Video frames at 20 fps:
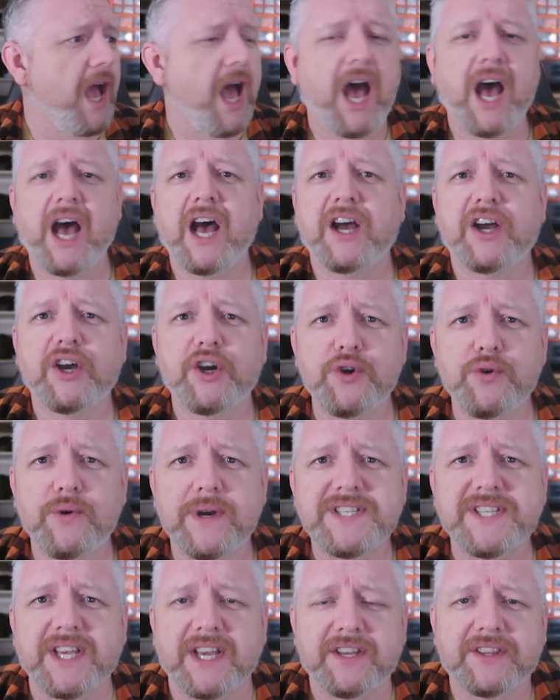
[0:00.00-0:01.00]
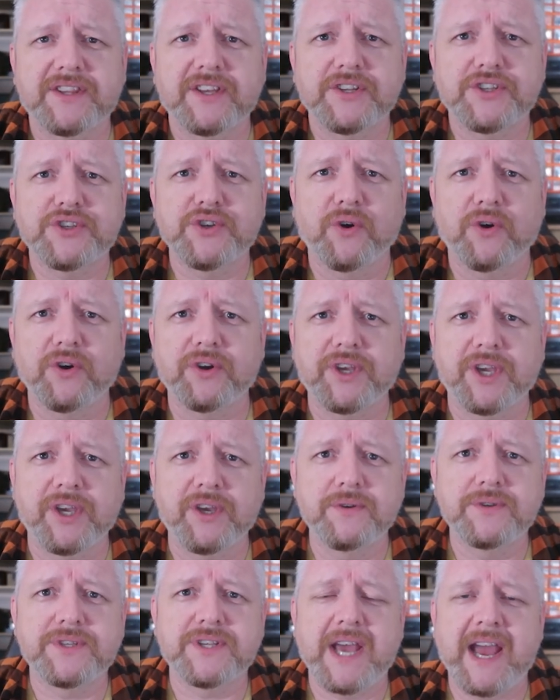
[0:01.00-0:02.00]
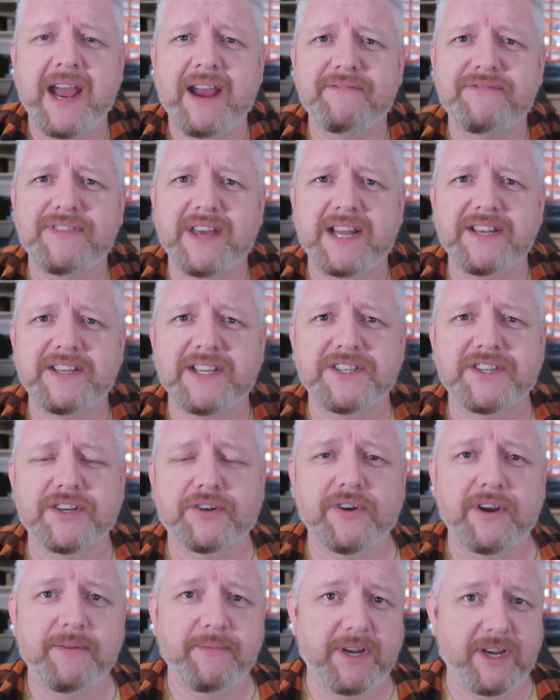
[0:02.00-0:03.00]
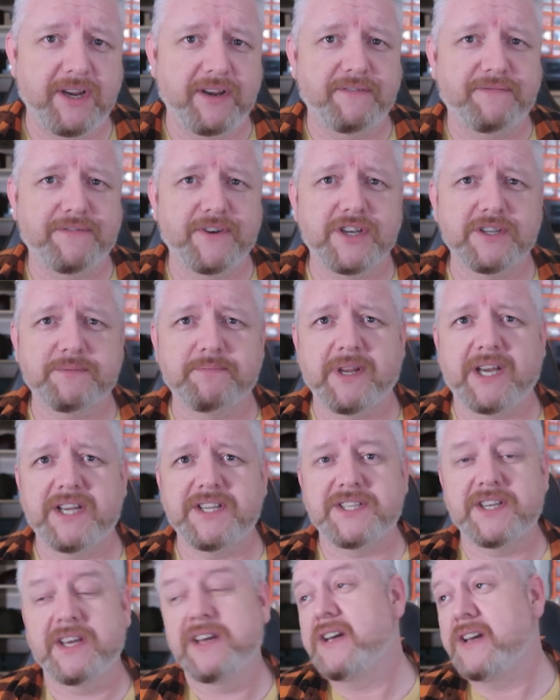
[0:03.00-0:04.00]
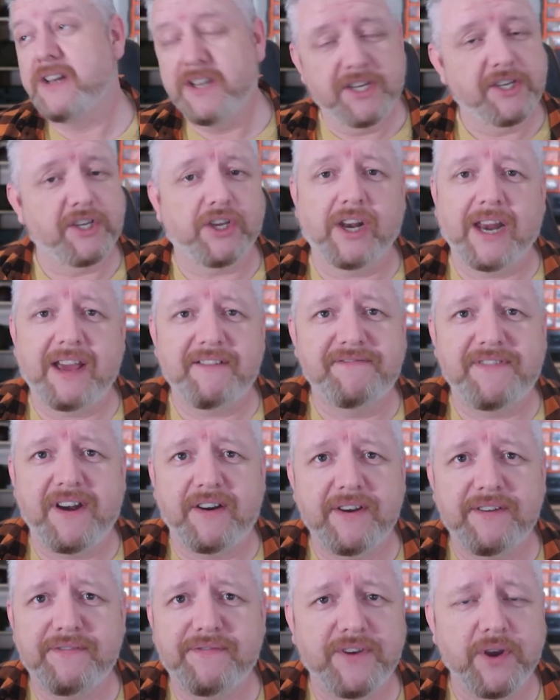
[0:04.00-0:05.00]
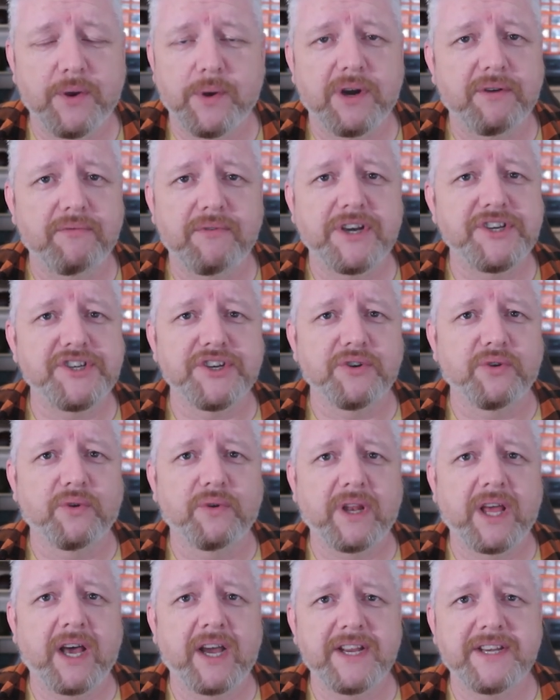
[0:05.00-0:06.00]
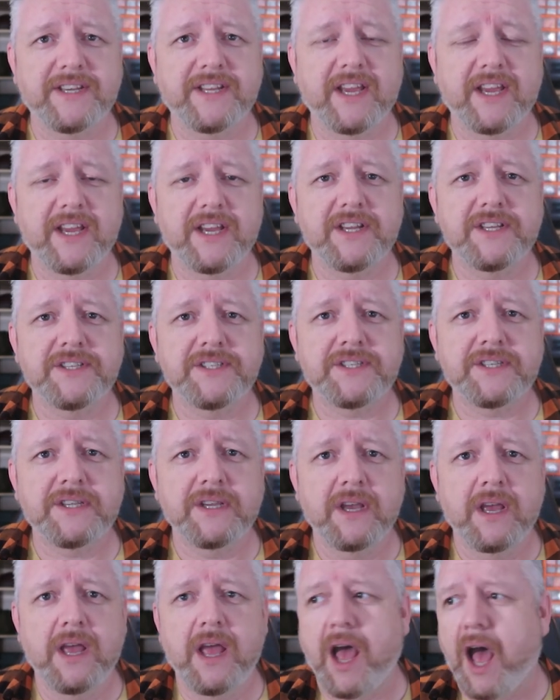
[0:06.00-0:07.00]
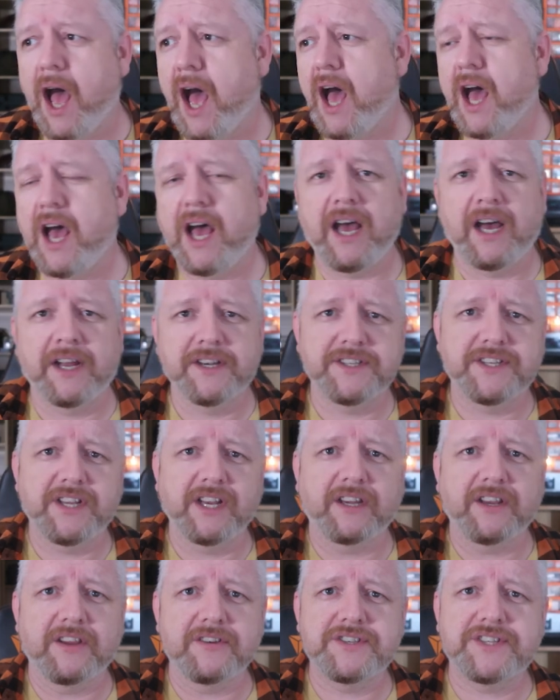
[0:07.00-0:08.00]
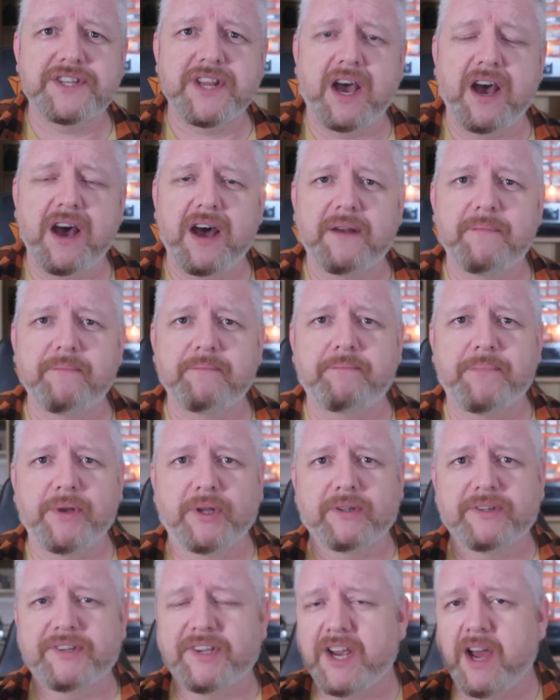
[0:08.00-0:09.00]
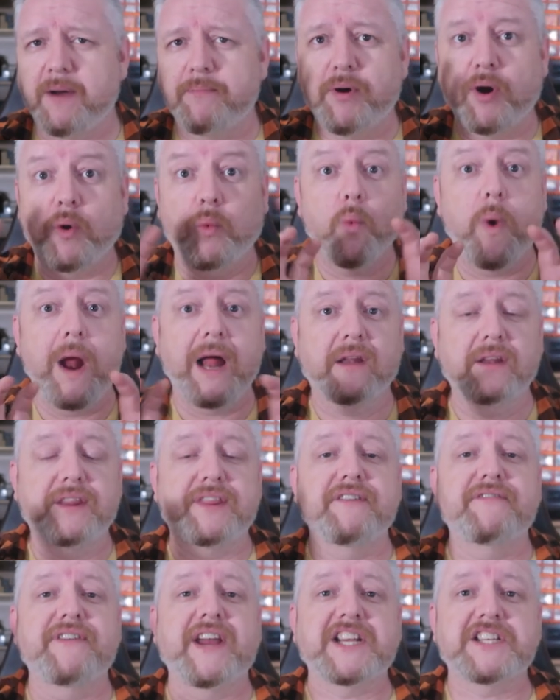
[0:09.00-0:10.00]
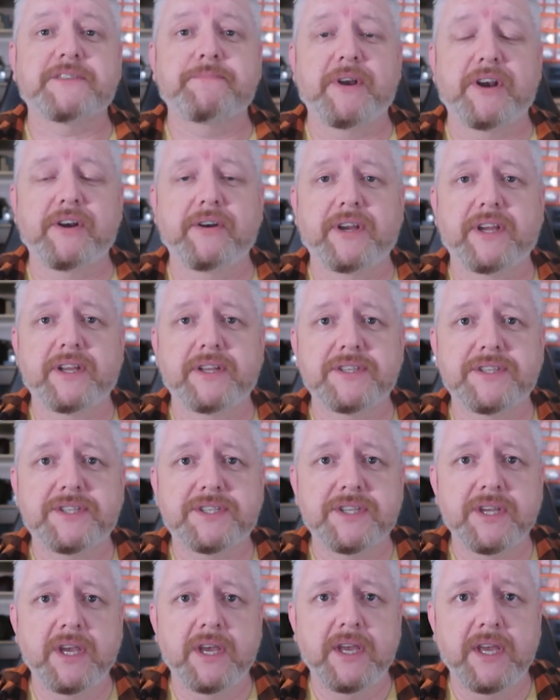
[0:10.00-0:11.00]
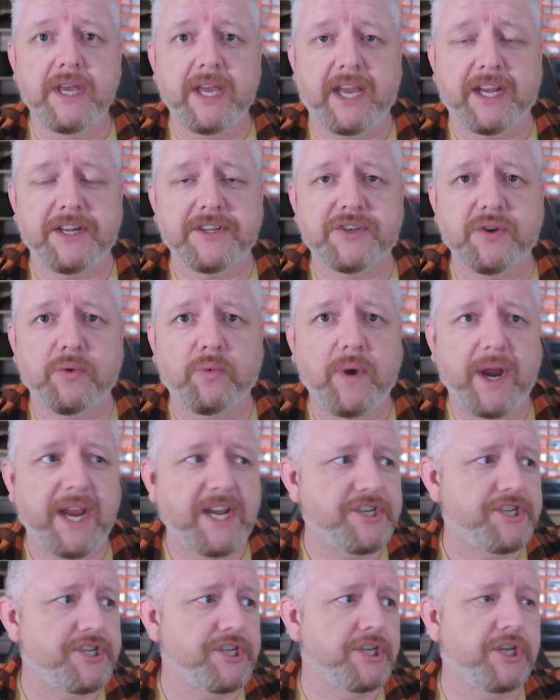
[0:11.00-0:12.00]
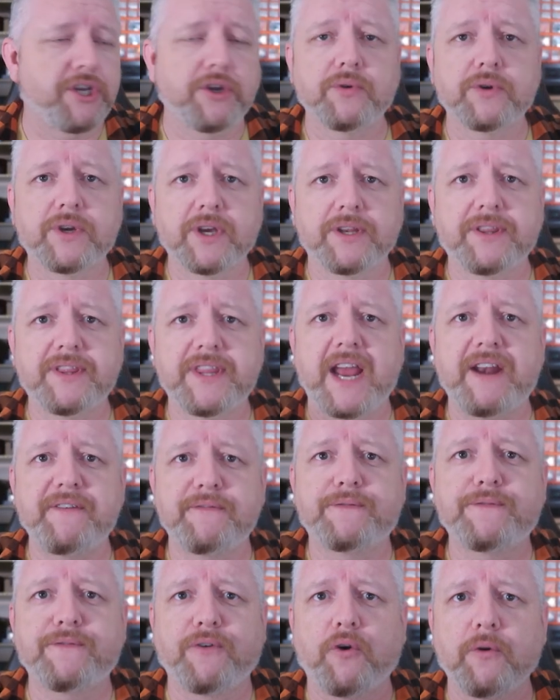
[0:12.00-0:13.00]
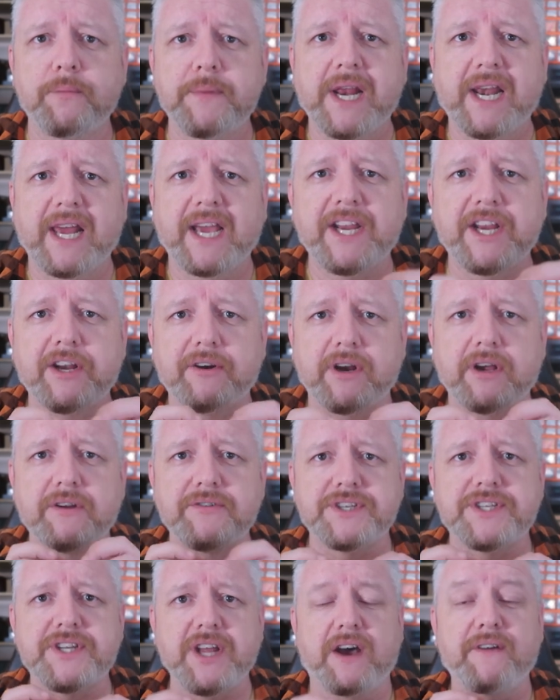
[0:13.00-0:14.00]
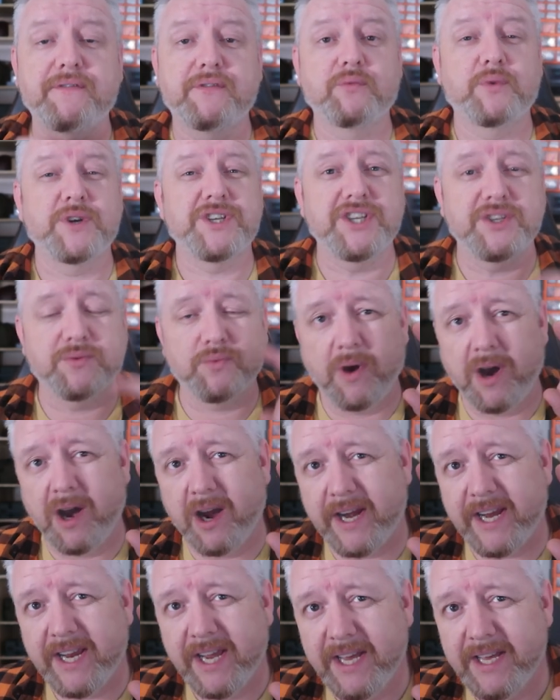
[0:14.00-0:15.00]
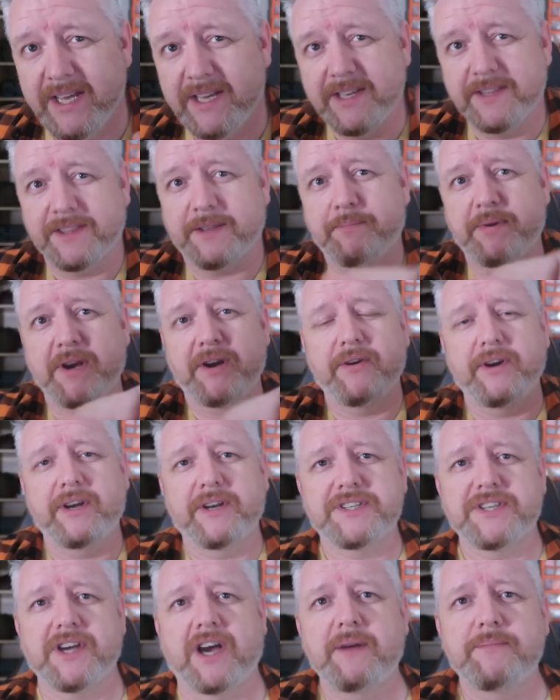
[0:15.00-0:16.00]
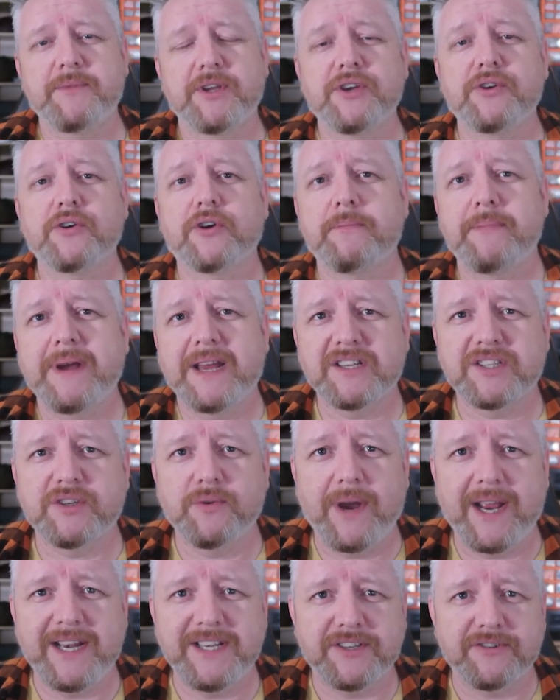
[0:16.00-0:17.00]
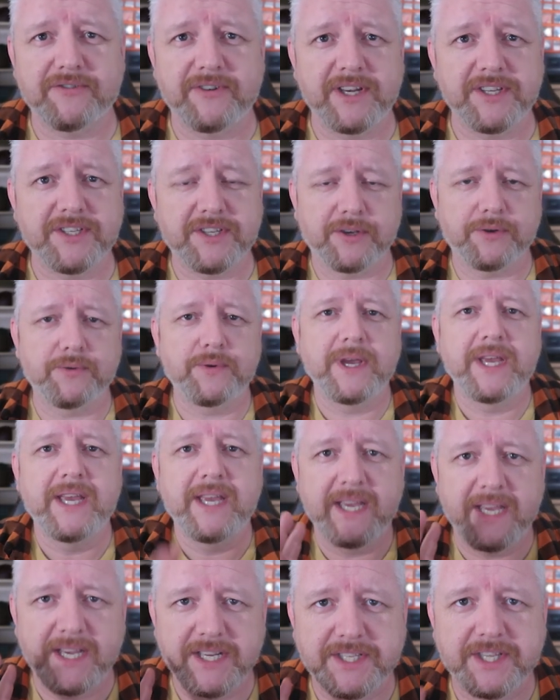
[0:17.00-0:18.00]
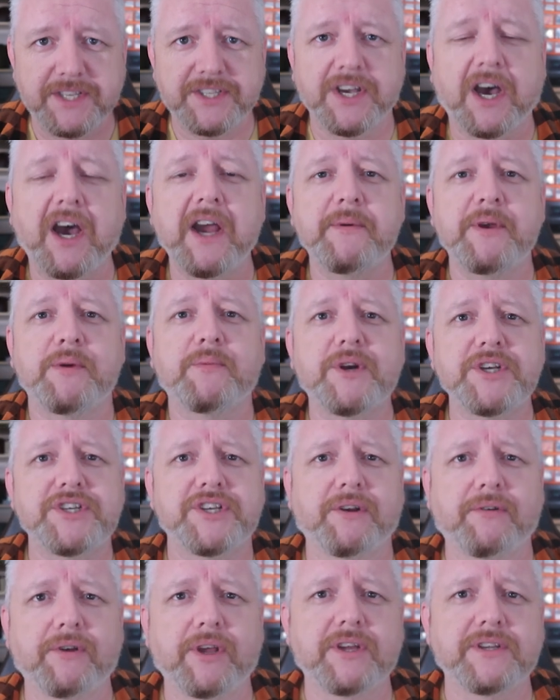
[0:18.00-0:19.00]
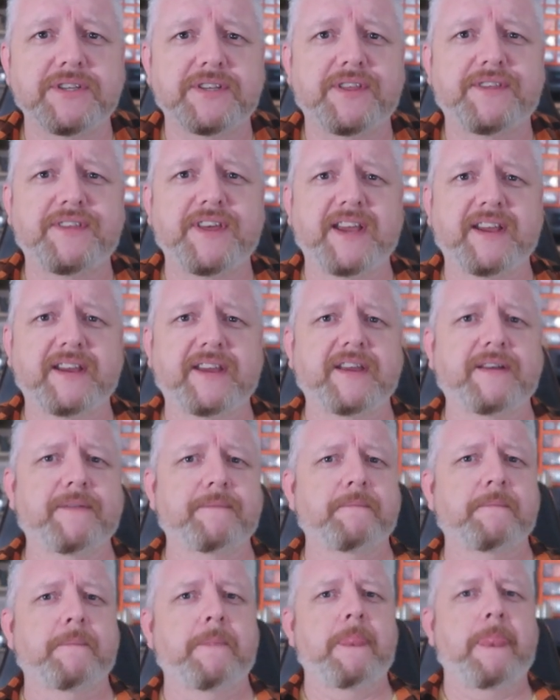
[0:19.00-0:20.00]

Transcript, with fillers: Uh, who is it that taught you to have that disagreement in the first place? You'll have very few original ideas uh, until you start building up a wealth of experience into which you can then formulate your own stuff, which is why the period of time that you're about to enter into is the time in which you learn to think.